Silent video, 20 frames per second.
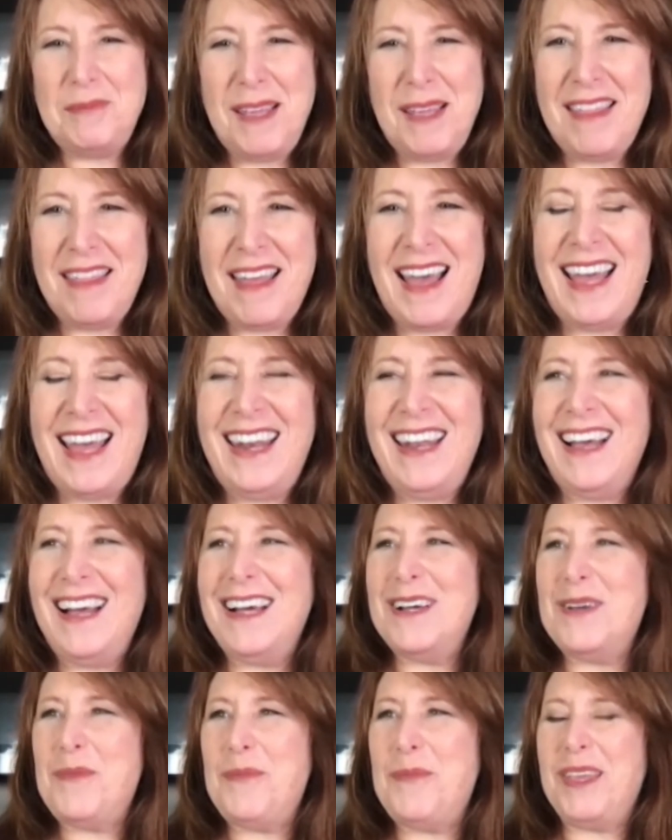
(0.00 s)
me that
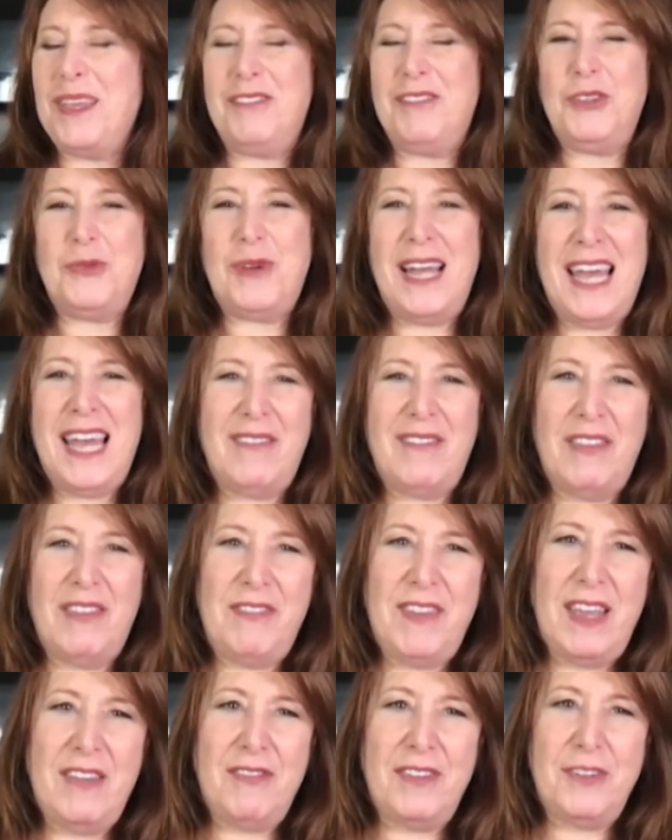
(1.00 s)
um, if do I have a
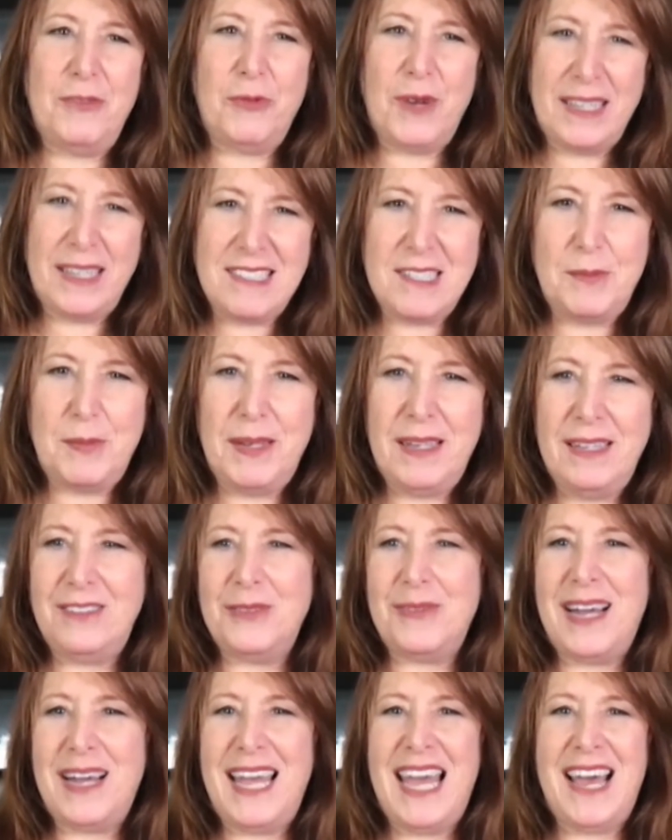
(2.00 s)
favorite recipe?
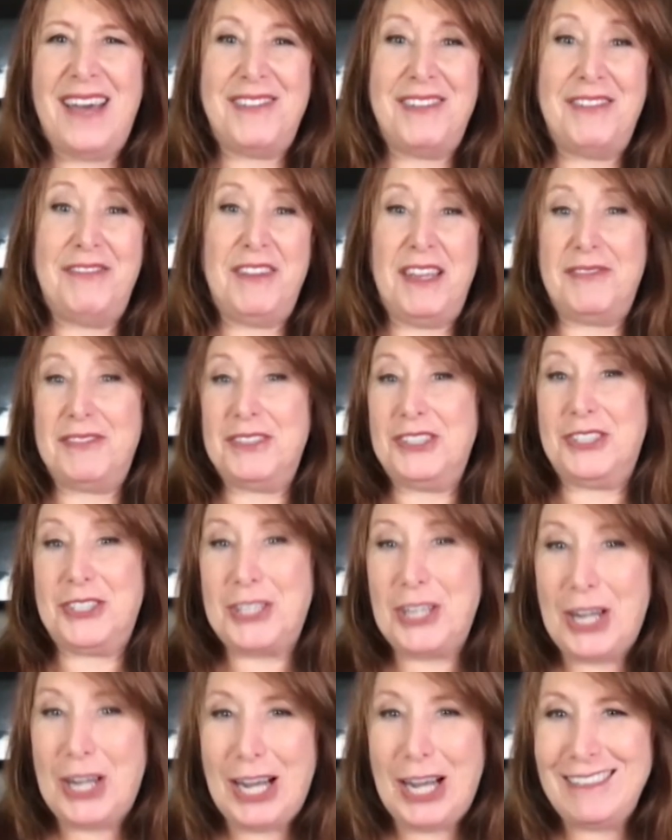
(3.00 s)
Do I have a favorite
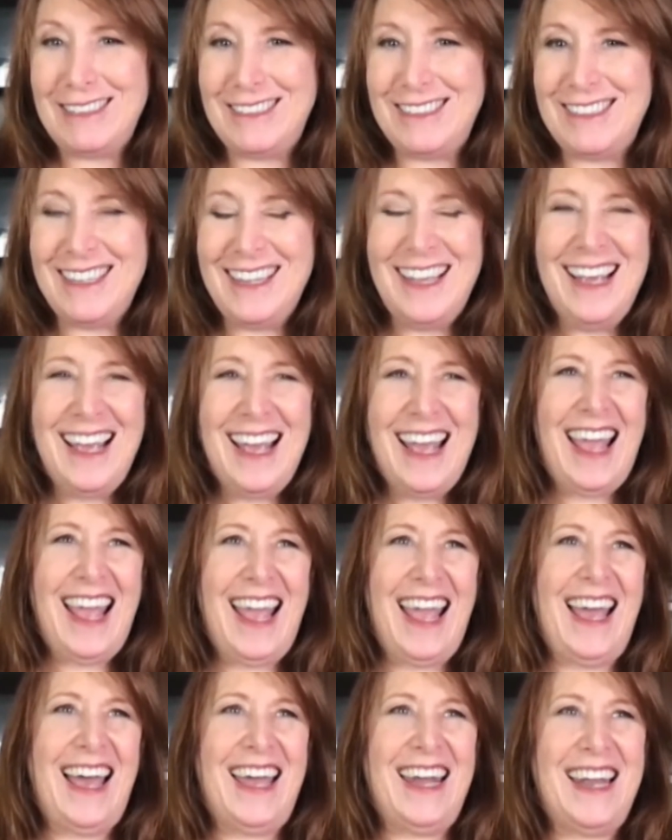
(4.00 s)
scotch?
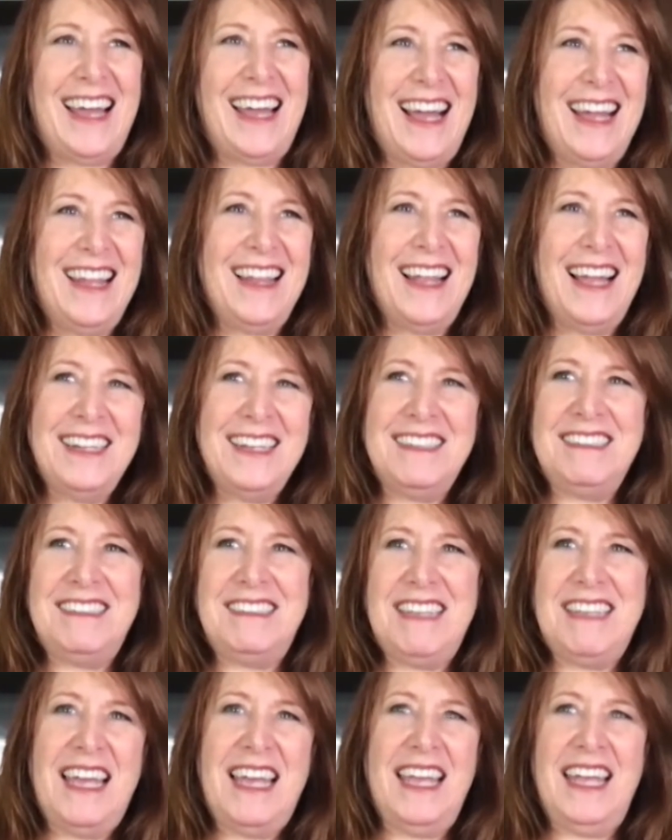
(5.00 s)
And I like to
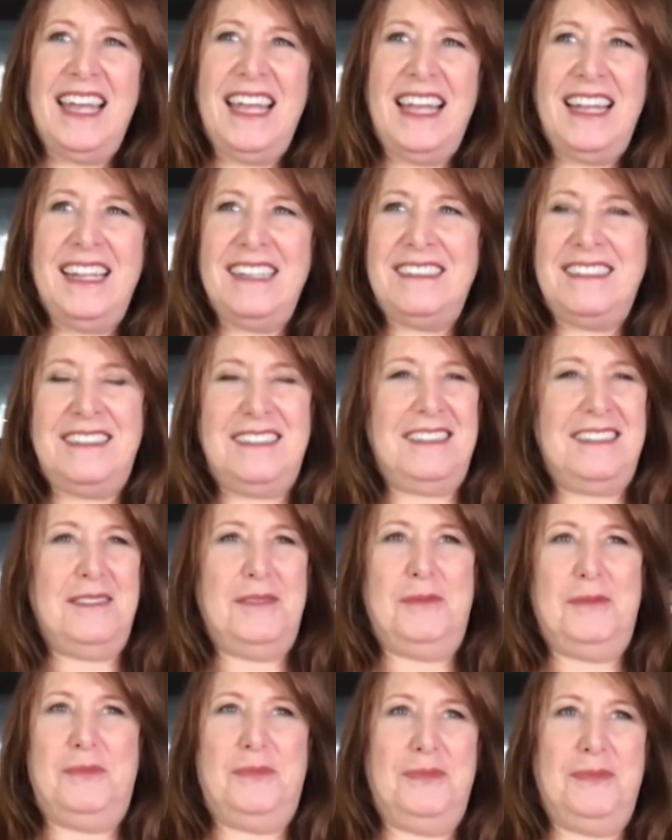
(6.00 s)
say it's
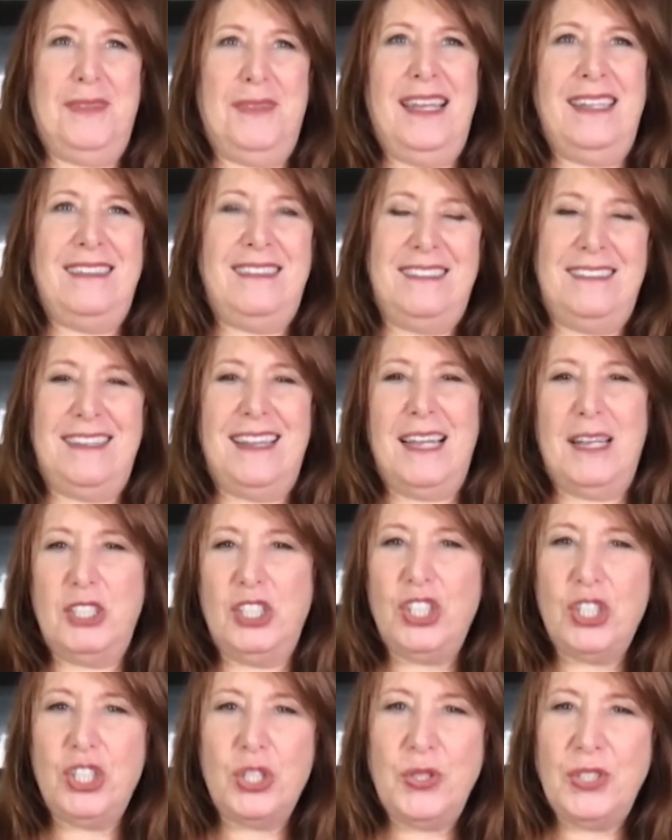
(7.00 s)
it's like
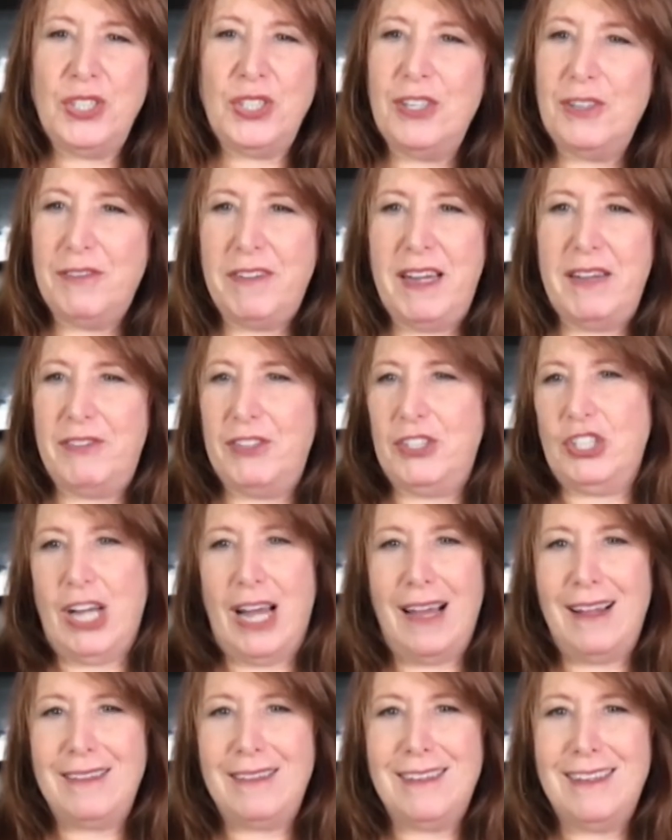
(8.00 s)
choosing your favorite
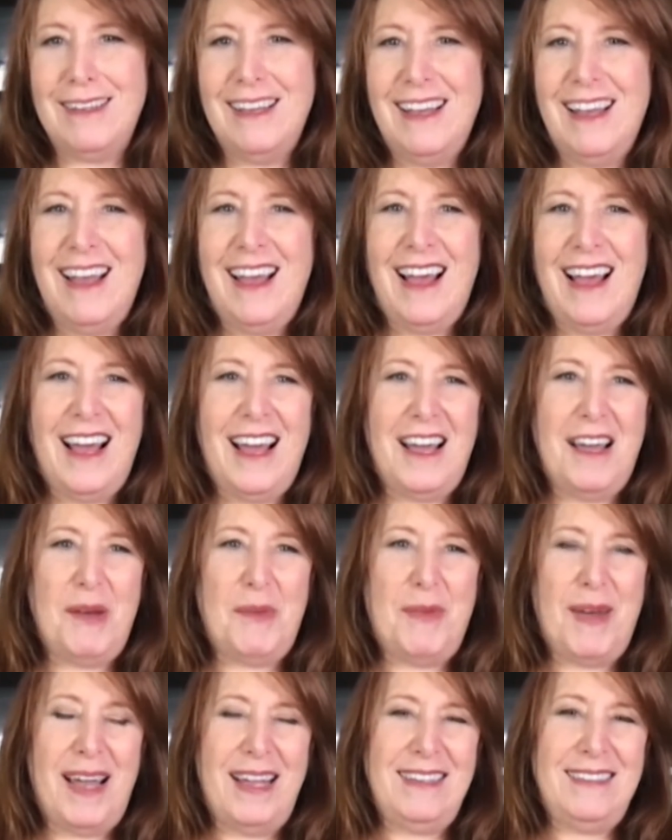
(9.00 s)
child.
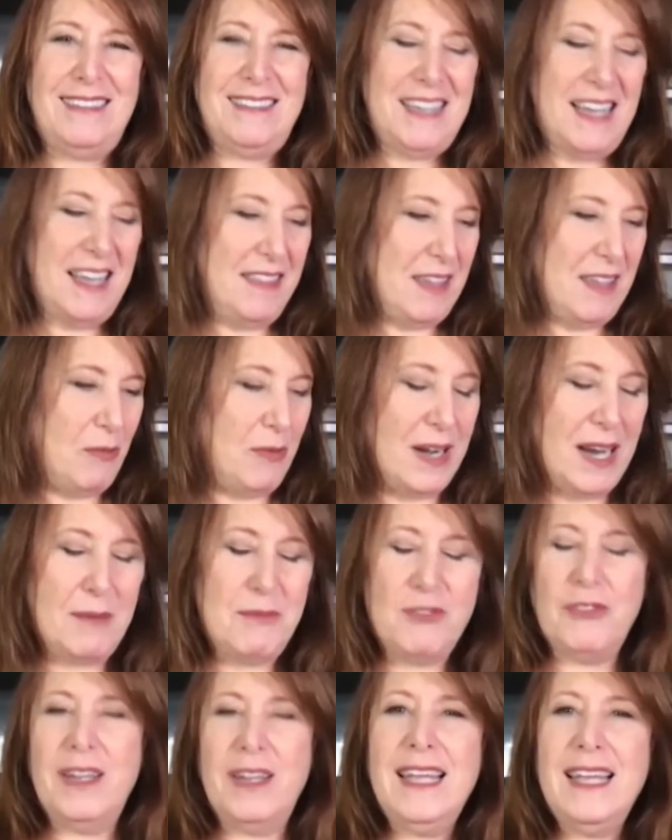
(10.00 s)
Um, I say that when I'm
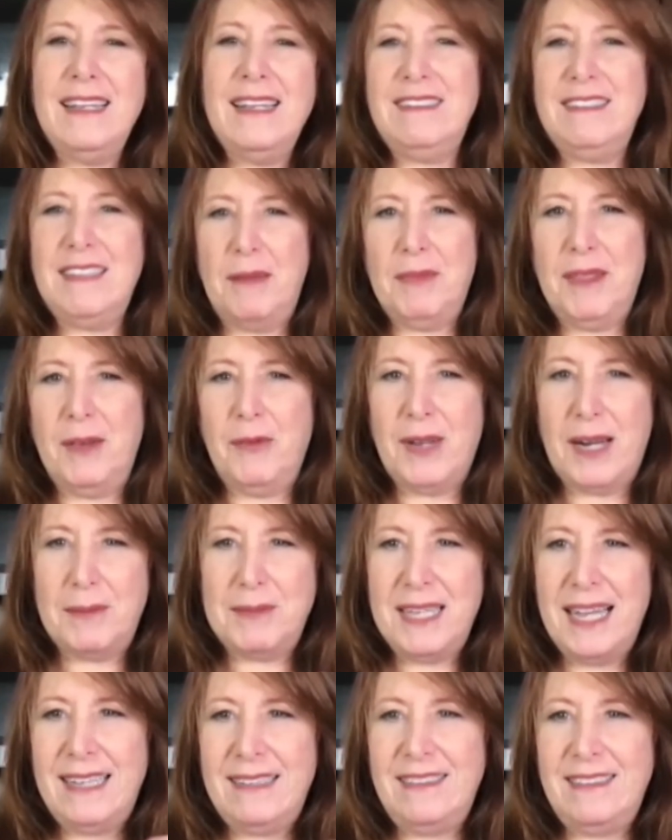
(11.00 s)
drinking something, when
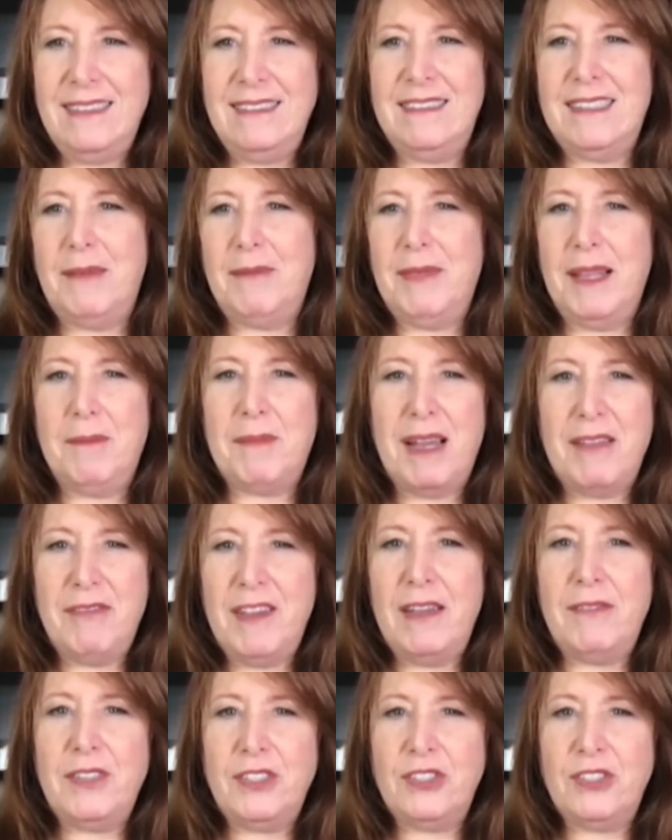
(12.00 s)
I'm tasting something, my
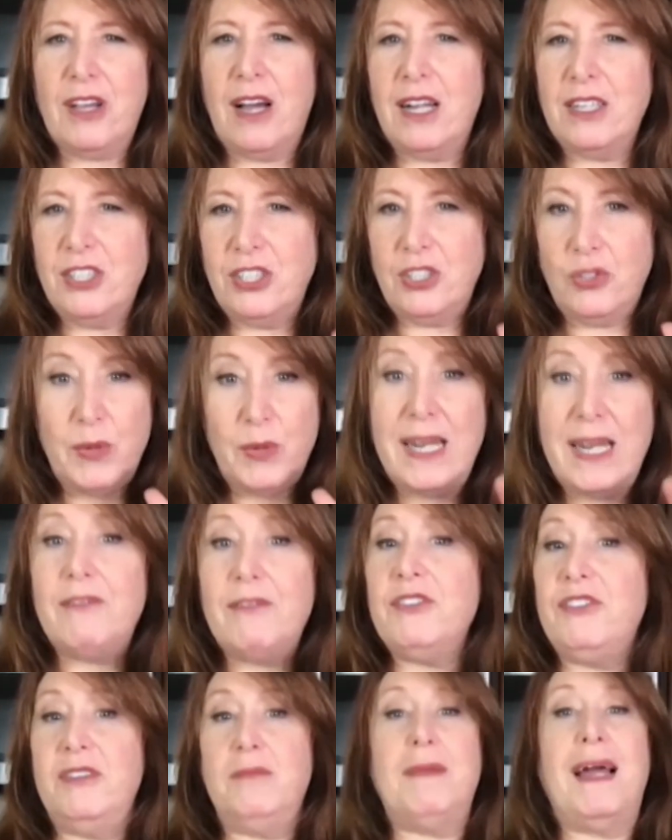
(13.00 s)
favorite scotch is
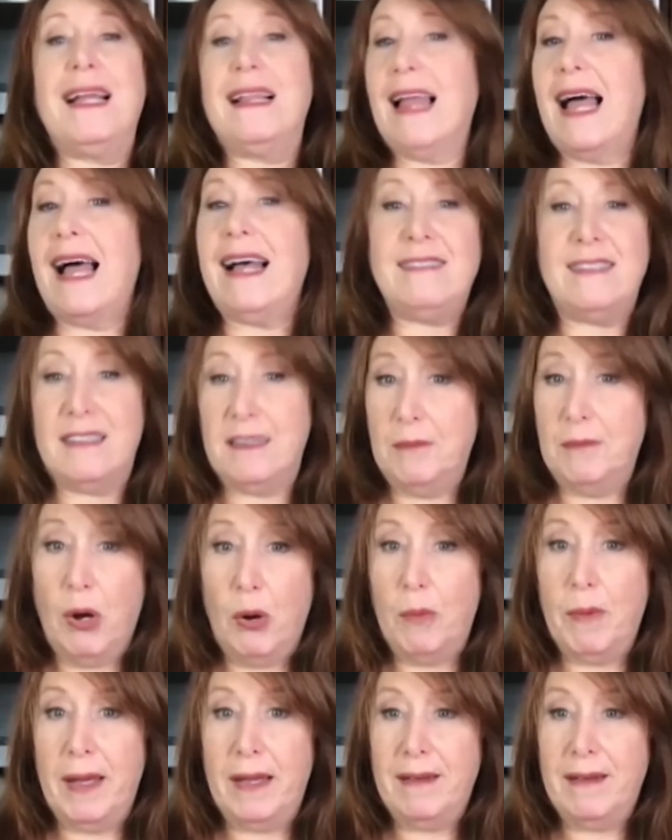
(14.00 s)
whatever's in my glass at the
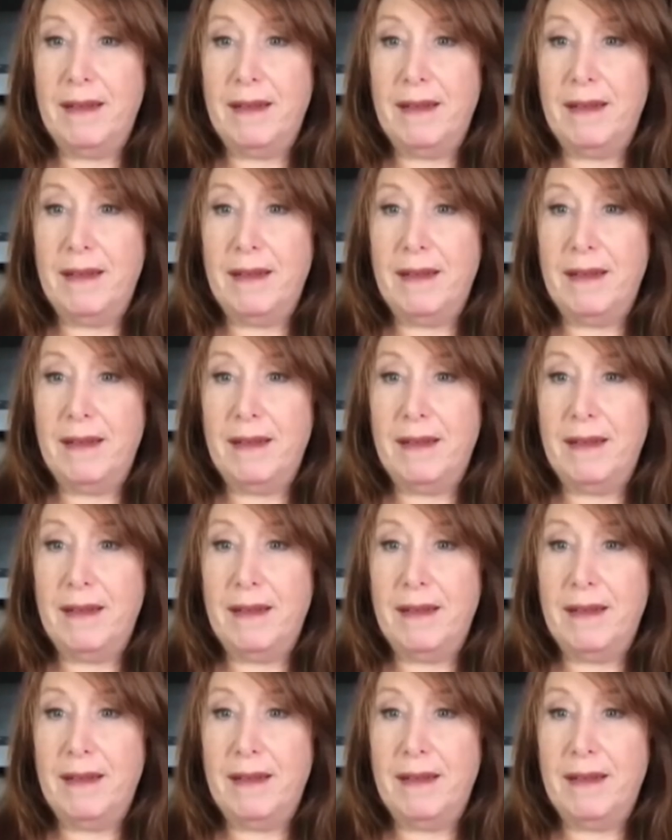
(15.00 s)
moment,